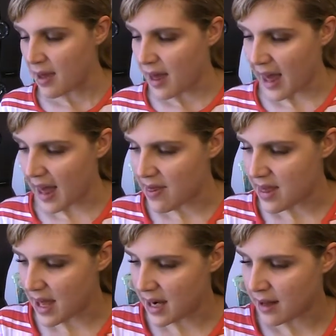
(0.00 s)
And
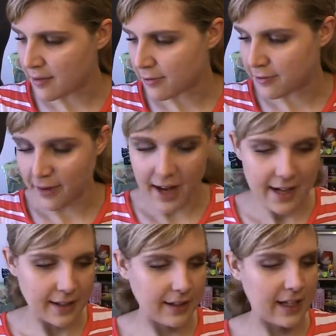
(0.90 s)
then
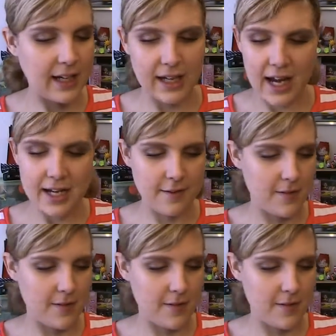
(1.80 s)
finally, kind